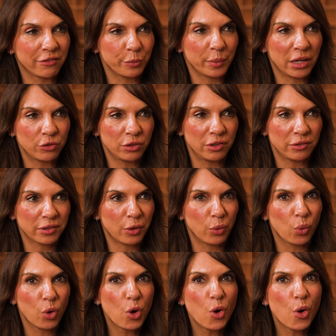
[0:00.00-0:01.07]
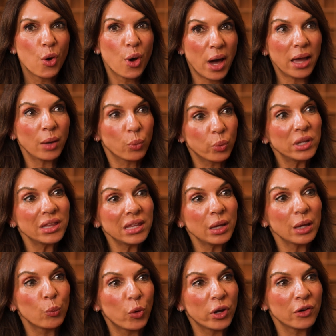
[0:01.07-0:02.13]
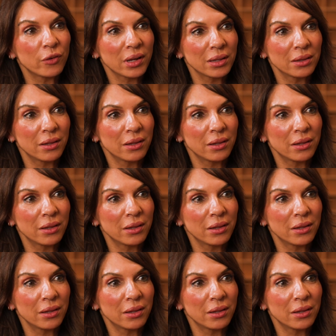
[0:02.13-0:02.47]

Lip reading: from 100 years ago. I really am wondering a